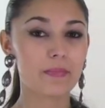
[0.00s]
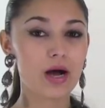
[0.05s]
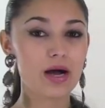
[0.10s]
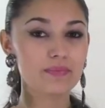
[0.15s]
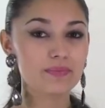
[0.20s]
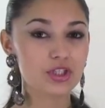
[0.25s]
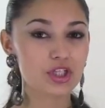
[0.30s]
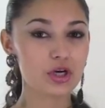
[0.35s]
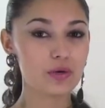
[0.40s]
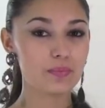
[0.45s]

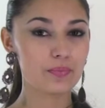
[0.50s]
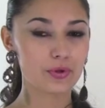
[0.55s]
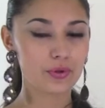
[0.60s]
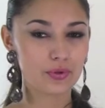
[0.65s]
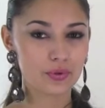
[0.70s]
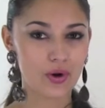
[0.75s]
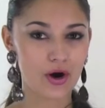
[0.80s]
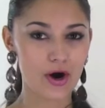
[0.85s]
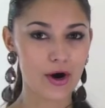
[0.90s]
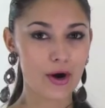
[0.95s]
Bombshell
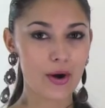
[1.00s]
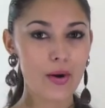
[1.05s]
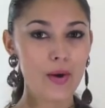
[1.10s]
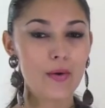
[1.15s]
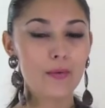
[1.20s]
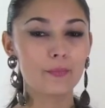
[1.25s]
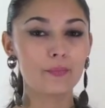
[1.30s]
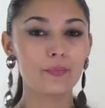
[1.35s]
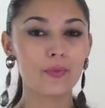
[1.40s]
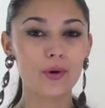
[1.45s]
Boudoir
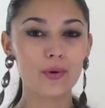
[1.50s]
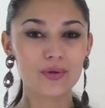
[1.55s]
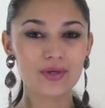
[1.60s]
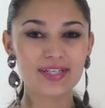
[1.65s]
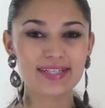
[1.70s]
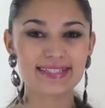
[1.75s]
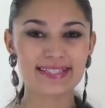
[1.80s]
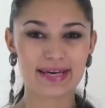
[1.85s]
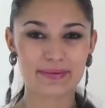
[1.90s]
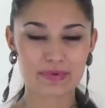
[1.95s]

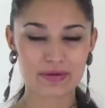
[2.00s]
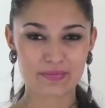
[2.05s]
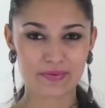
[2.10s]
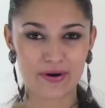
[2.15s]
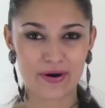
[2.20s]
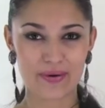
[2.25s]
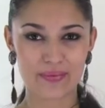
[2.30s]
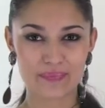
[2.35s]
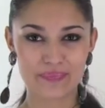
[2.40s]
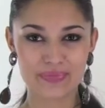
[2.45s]
Molded Demi
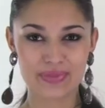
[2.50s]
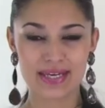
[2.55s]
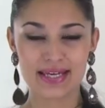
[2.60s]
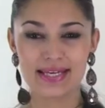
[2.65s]
Bra.